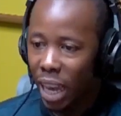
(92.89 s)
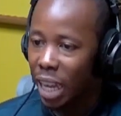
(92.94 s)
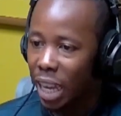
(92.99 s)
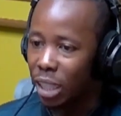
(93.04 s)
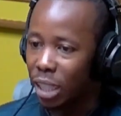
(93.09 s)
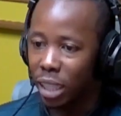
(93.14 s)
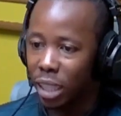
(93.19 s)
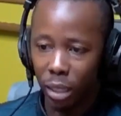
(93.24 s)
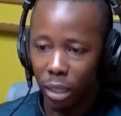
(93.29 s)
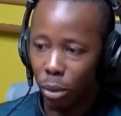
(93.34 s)

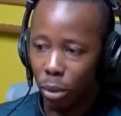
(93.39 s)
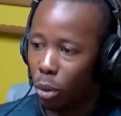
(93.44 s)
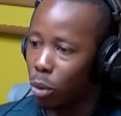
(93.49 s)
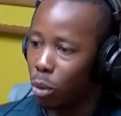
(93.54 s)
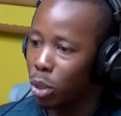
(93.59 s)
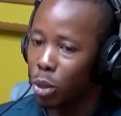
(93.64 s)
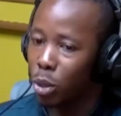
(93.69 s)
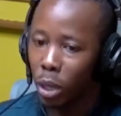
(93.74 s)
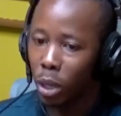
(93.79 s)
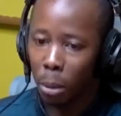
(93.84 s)
it's
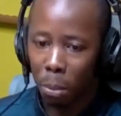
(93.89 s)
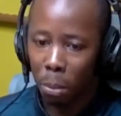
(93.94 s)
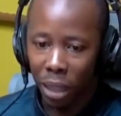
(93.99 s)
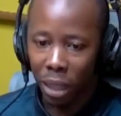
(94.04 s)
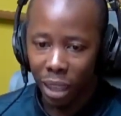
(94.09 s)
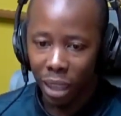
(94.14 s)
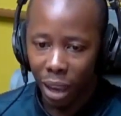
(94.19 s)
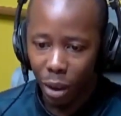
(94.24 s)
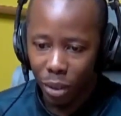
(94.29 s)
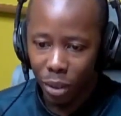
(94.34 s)
always going to be
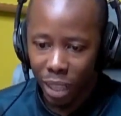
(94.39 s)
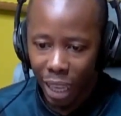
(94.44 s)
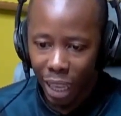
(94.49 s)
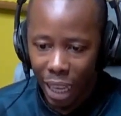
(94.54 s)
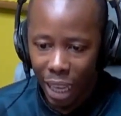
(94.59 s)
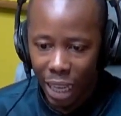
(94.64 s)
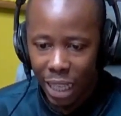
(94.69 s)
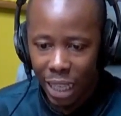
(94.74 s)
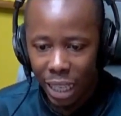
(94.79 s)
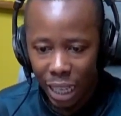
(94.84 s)
there on the
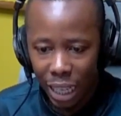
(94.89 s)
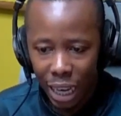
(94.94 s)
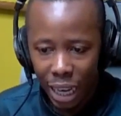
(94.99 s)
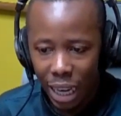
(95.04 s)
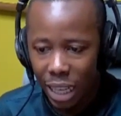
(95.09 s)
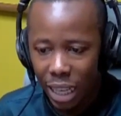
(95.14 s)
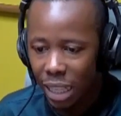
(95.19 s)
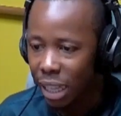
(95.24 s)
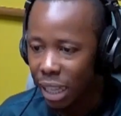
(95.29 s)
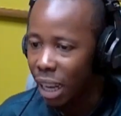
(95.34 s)

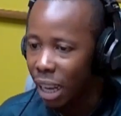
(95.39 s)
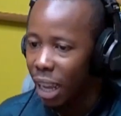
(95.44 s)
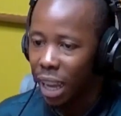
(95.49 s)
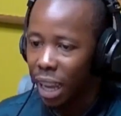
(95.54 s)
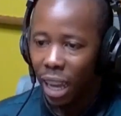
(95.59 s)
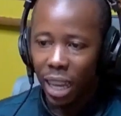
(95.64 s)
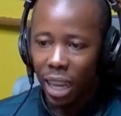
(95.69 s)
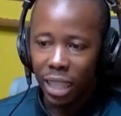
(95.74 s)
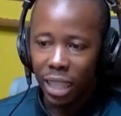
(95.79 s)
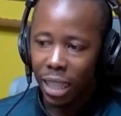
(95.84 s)
internet
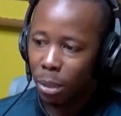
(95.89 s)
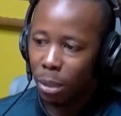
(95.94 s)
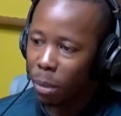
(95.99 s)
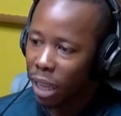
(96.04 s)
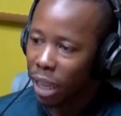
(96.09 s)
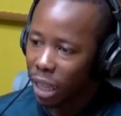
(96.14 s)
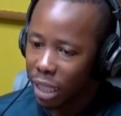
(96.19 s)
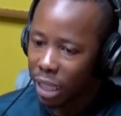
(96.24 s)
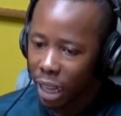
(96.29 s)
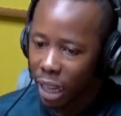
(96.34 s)
just
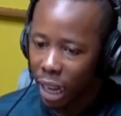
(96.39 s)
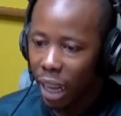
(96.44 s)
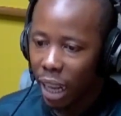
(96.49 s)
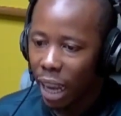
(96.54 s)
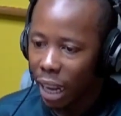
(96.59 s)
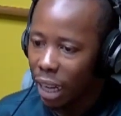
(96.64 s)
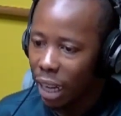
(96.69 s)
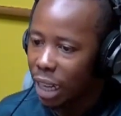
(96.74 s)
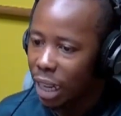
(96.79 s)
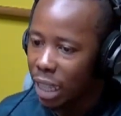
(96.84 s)
make it clear.